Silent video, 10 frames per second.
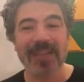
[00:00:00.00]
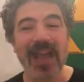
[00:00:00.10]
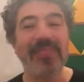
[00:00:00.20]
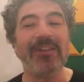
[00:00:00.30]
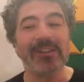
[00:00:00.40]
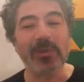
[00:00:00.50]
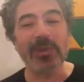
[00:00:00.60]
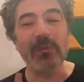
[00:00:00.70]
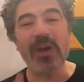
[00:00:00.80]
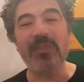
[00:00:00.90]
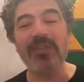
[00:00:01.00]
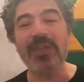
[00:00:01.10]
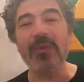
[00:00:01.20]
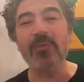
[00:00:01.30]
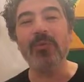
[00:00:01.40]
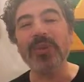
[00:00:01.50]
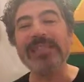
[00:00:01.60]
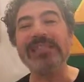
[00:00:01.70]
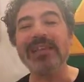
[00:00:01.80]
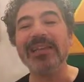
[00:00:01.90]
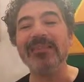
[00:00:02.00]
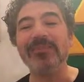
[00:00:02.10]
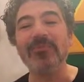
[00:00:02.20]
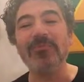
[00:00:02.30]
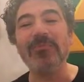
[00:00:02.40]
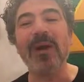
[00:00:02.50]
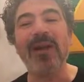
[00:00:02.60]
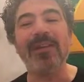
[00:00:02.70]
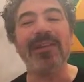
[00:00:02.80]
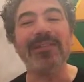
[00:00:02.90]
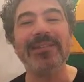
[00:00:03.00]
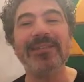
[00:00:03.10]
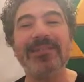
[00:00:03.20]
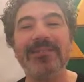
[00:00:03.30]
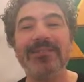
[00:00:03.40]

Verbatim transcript: And there is only one thing we say to Bar Rated: